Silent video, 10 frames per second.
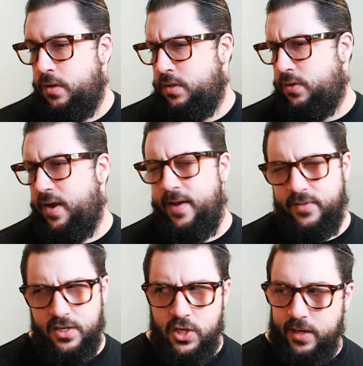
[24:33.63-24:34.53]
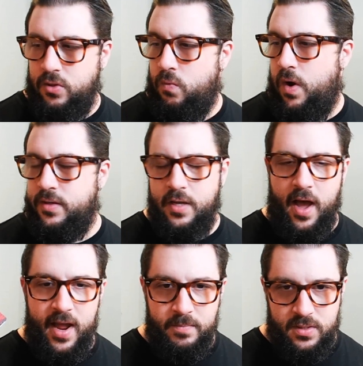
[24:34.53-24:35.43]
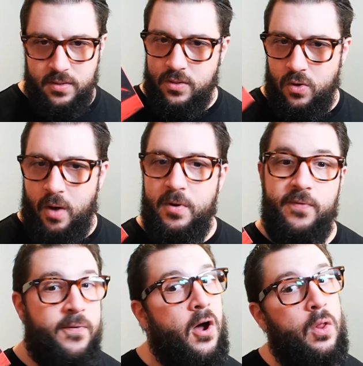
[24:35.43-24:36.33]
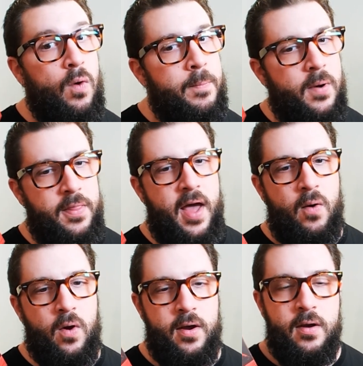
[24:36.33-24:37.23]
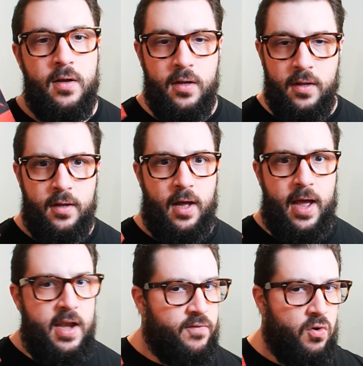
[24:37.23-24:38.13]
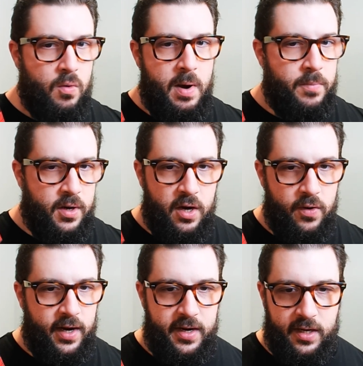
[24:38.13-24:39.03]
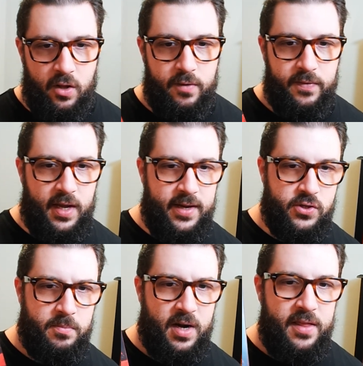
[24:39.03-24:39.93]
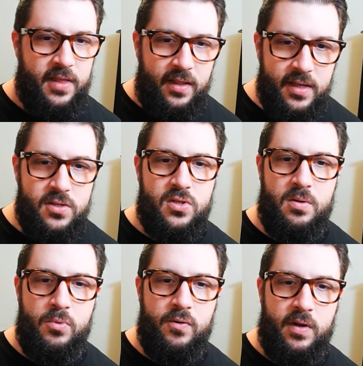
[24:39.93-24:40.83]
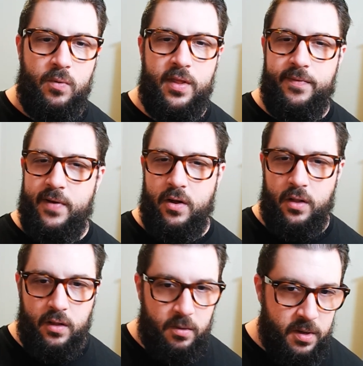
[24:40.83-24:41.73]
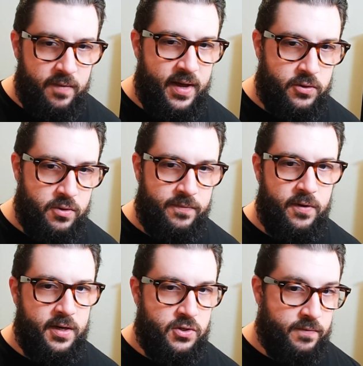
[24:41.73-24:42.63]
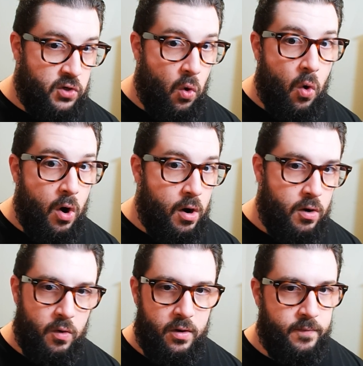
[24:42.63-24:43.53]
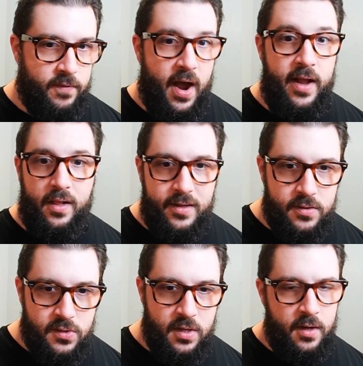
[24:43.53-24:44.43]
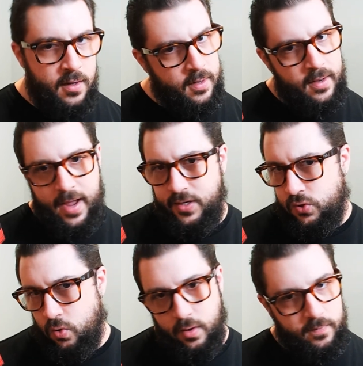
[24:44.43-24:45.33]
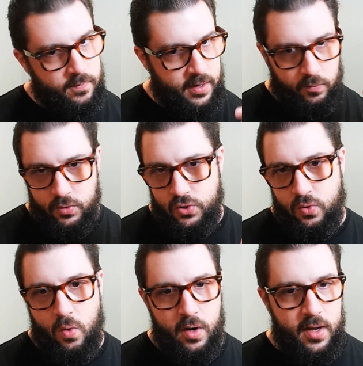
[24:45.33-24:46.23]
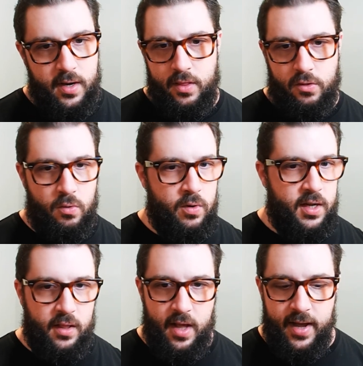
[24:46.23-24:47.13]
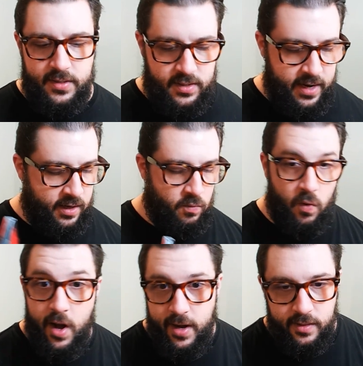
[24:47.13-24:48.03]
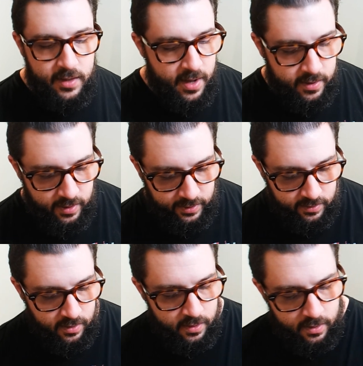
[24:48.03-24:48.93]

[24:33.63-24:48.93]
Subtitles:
So I'd have to check the run times. So I'm going to follow up on that one. I never remember hearing any clarification, but I think this is the movie where they found a little bit of extra footage of gore or violence and sort of like restored it and threw it in last second right at the end. Like